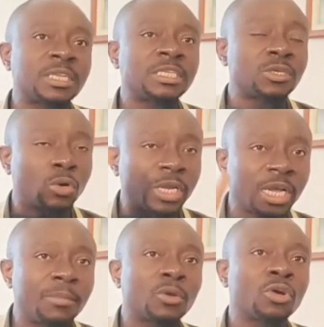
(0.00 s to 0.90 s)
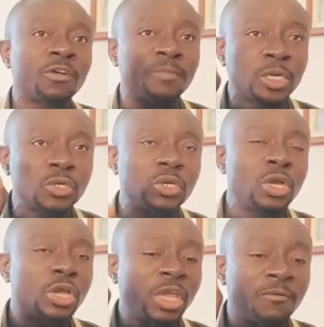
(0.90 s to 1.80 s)
And coming up
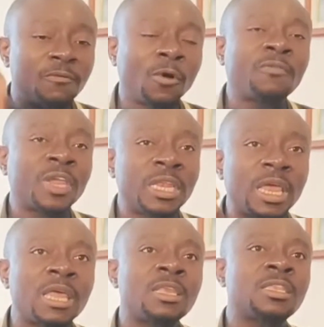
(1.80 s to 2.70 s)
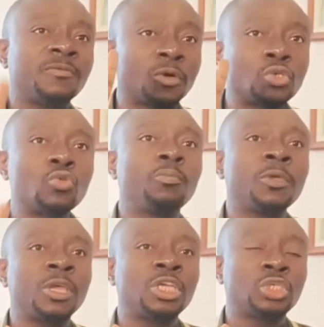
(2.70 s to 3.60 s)
at this point, when coronavirus is
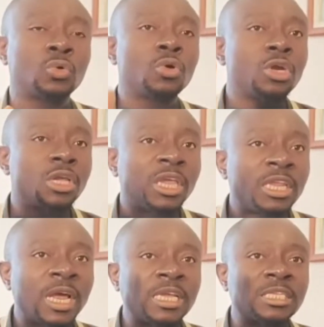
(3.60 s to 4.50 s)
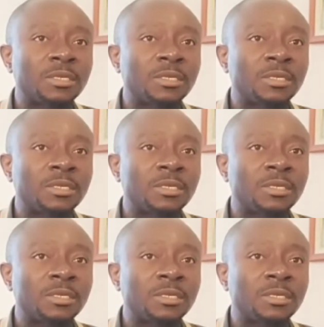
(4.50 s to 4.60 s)
already going down,